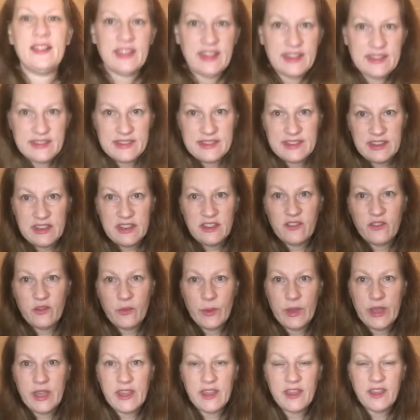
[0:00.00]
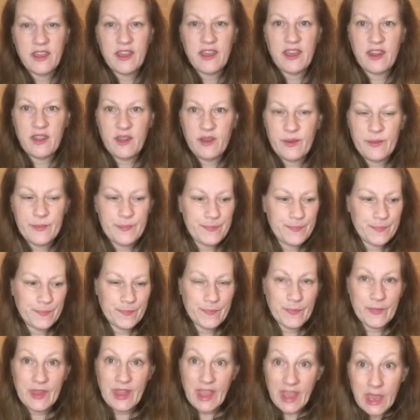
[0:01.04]
Let's see if we can get
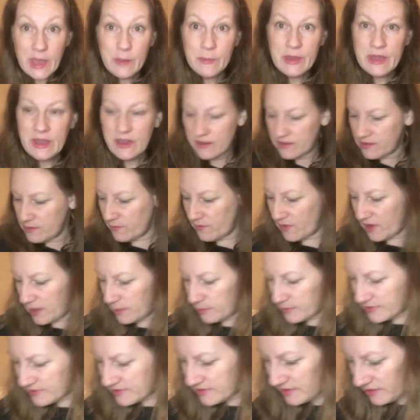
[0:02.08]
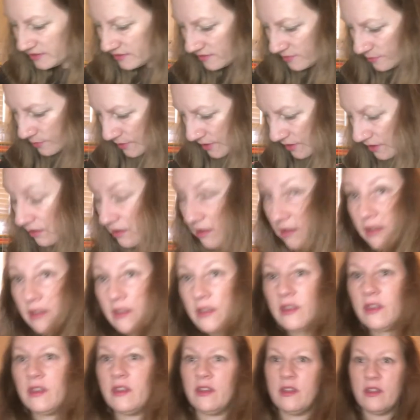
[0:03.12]
Amy some vitamin C as well.
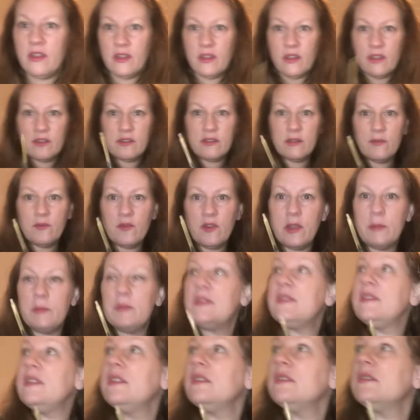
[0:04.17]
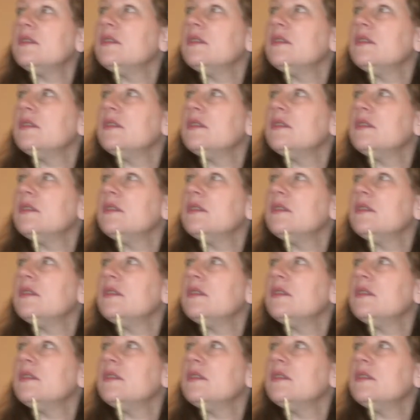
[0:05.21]
Some vitamin C in a